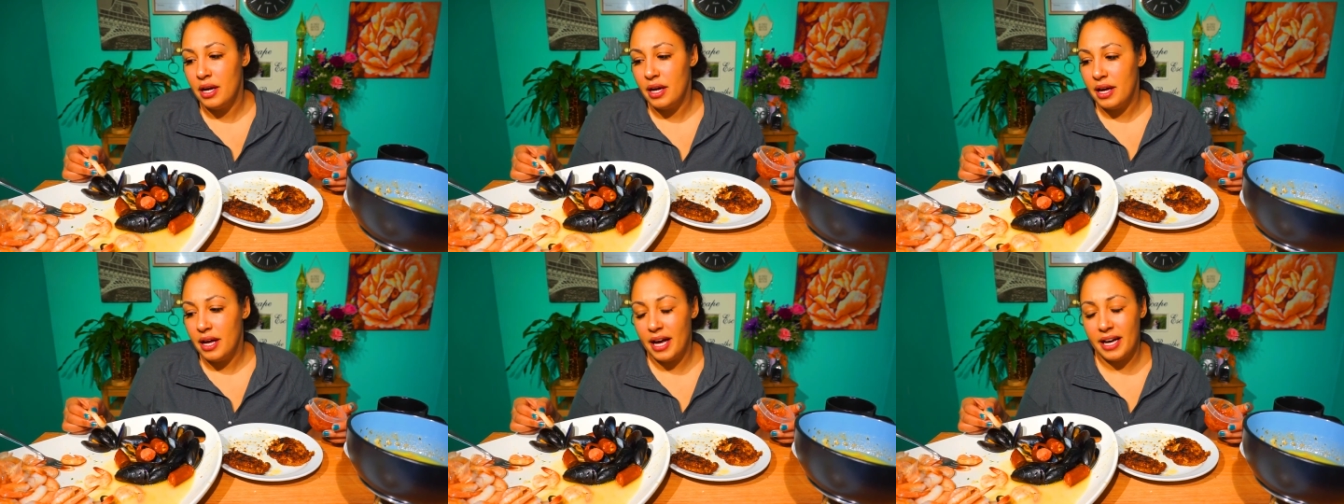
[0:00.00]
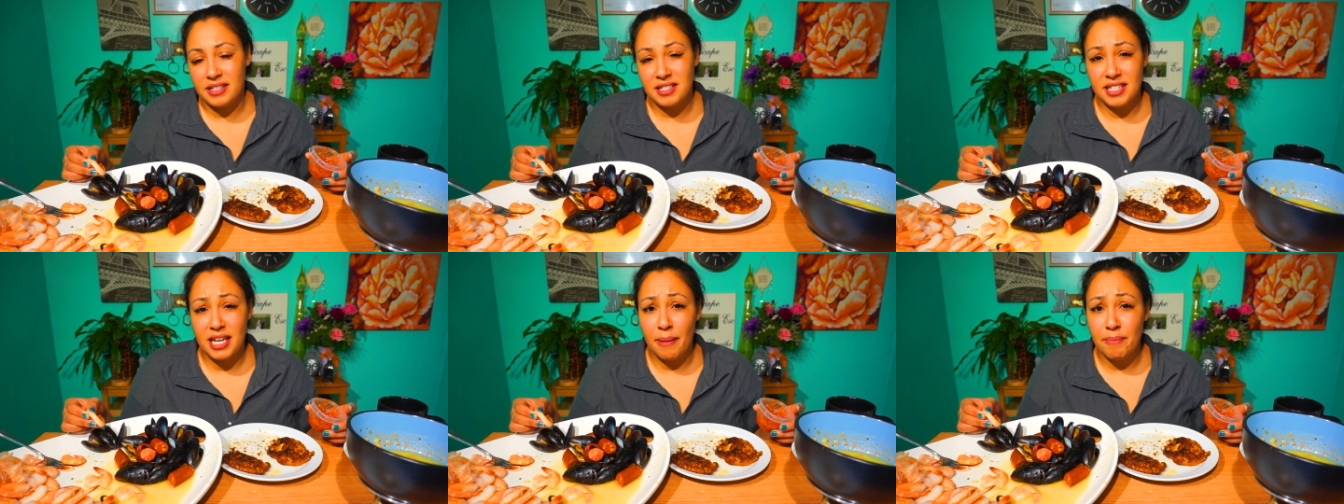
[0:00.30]

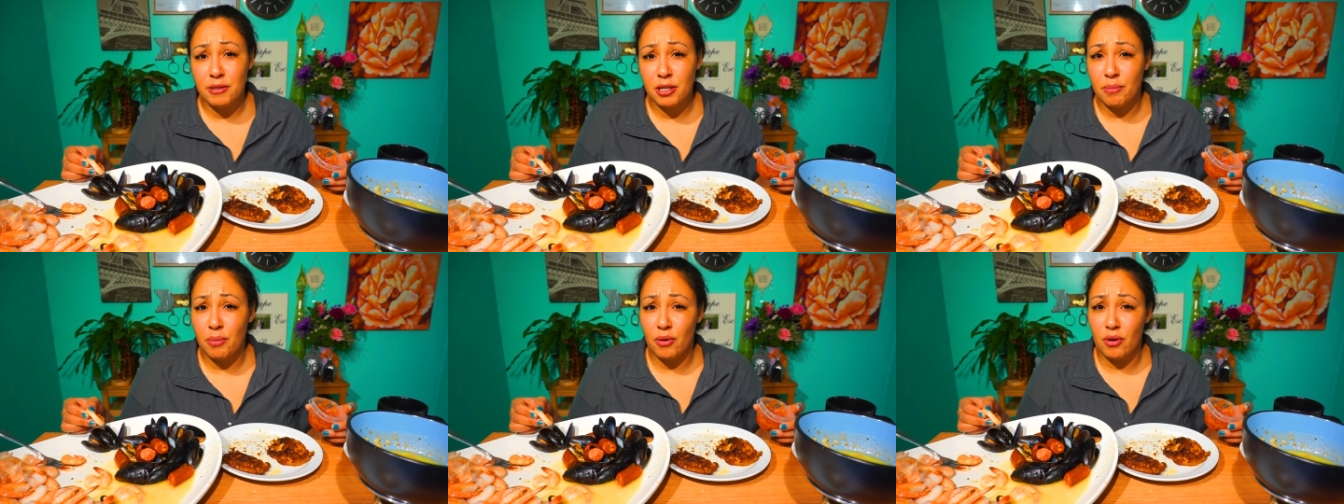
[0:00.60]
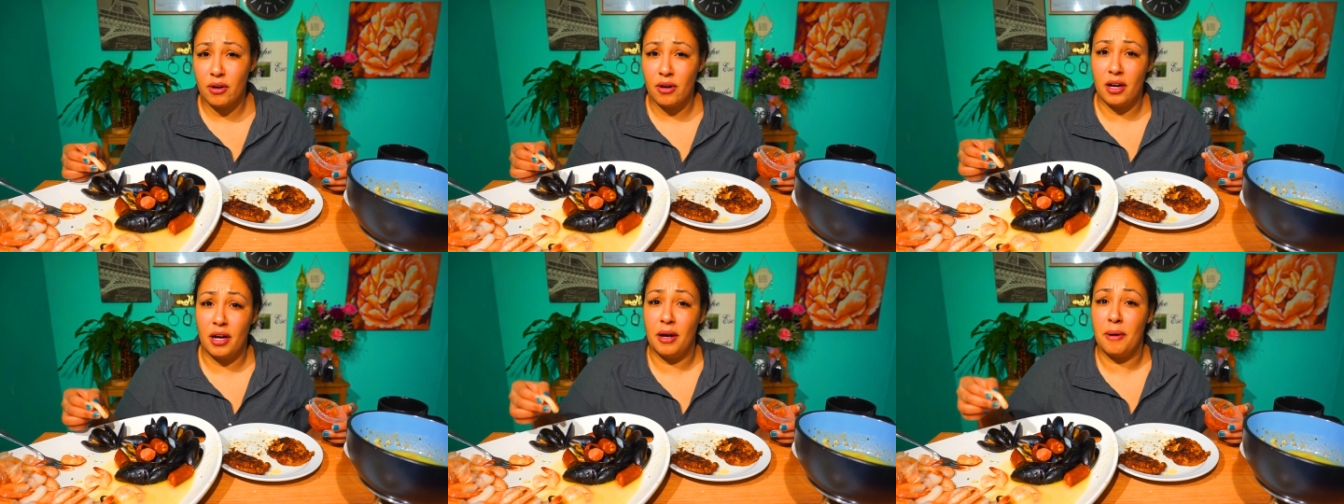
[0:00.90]
acceptable
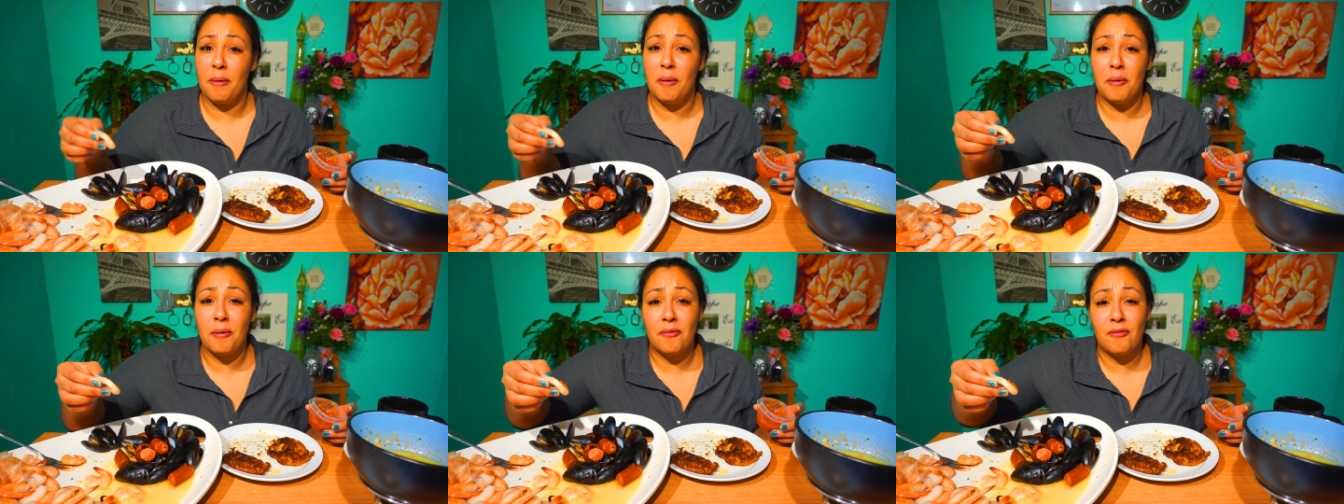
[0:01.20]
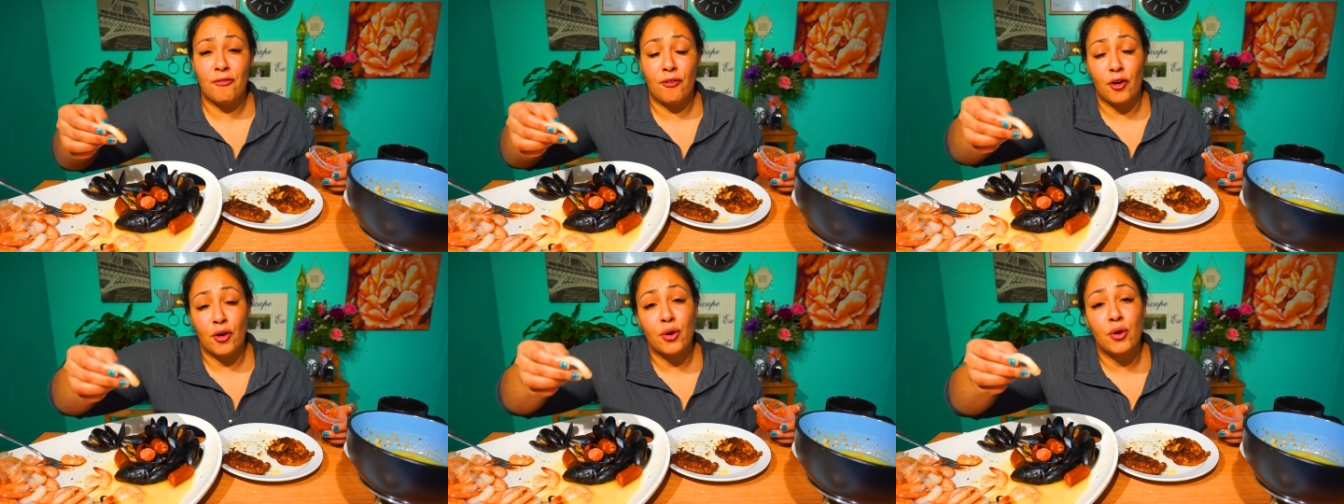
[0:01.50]

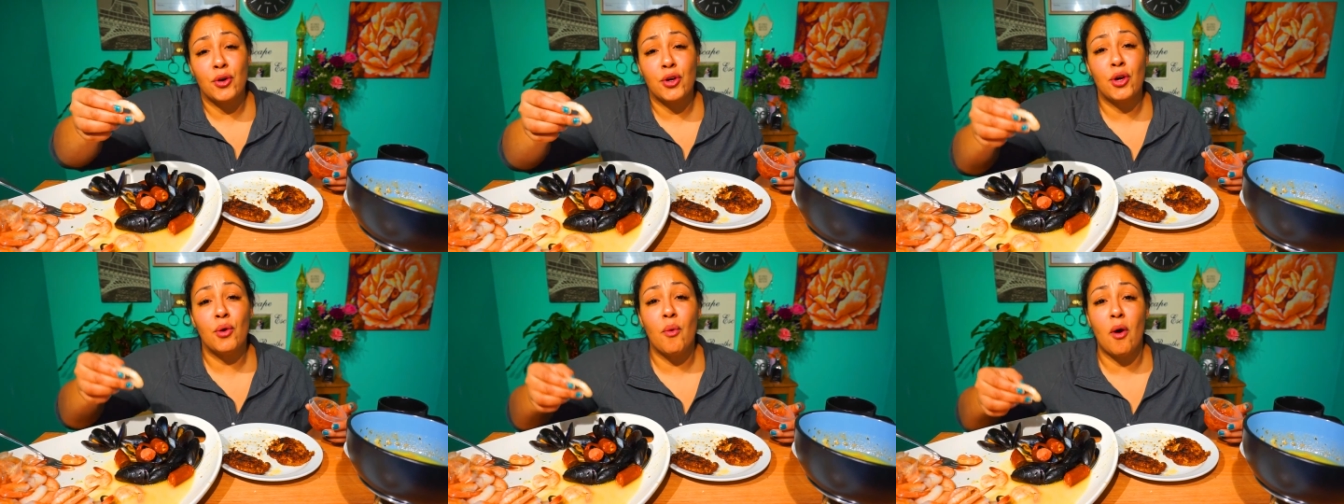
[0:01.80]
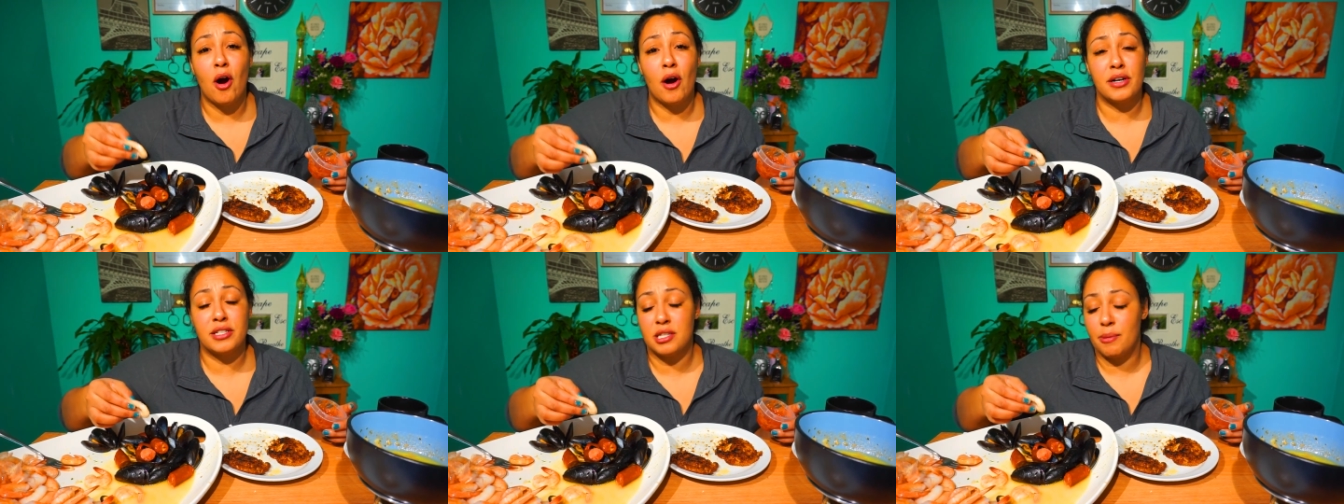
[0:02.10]
for who you
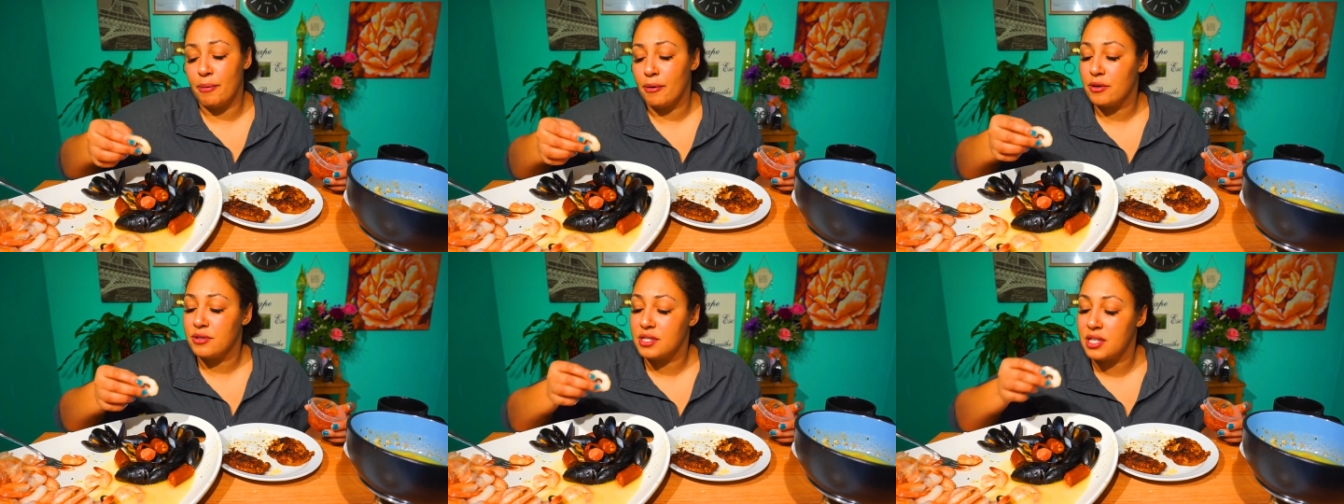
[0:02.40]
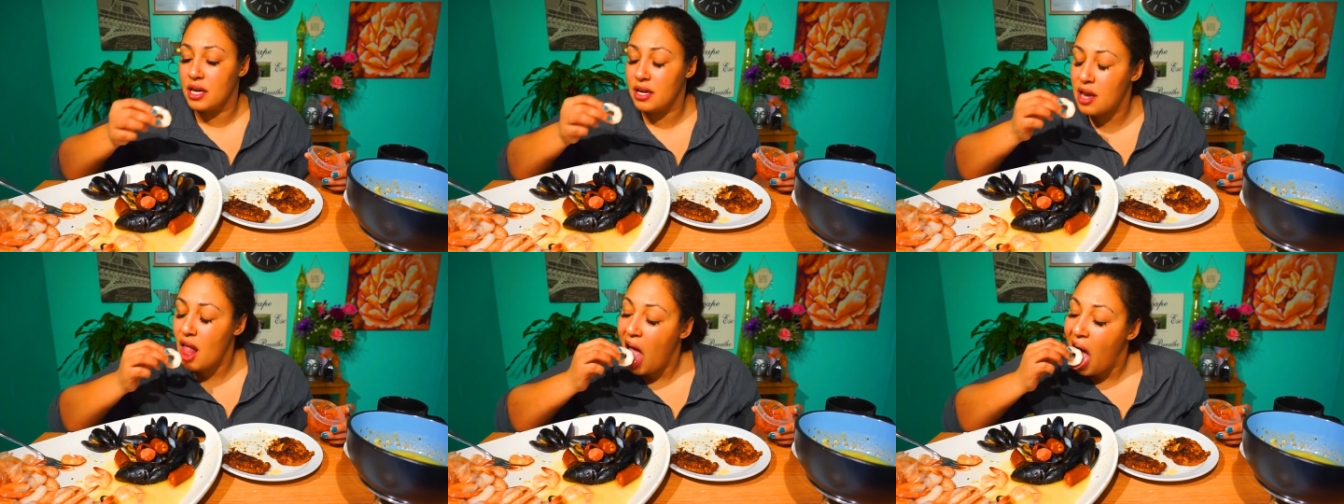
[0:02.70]
are as a
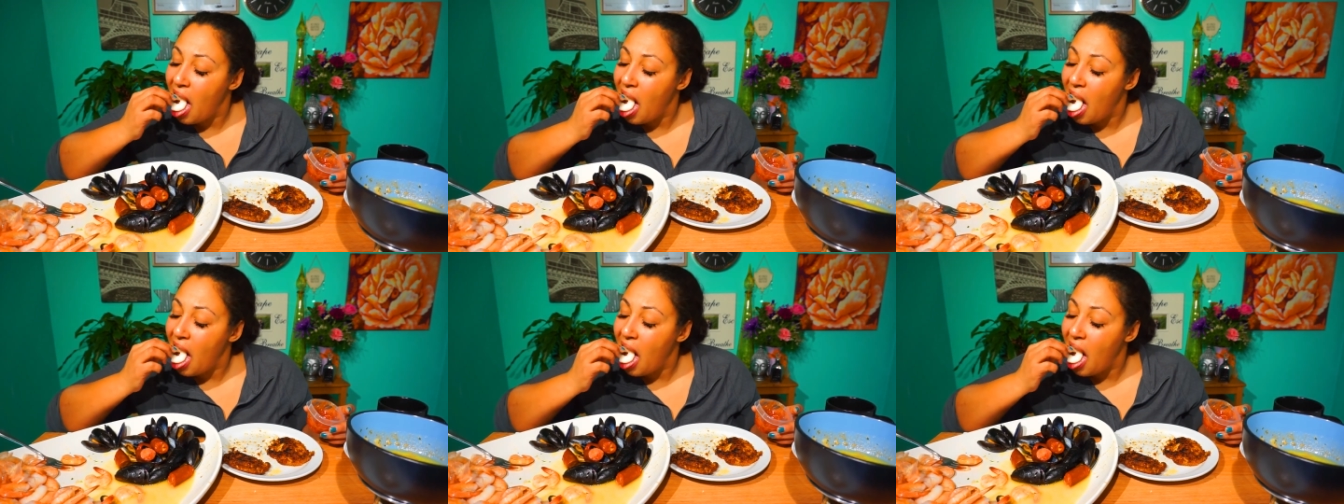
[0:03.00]
person.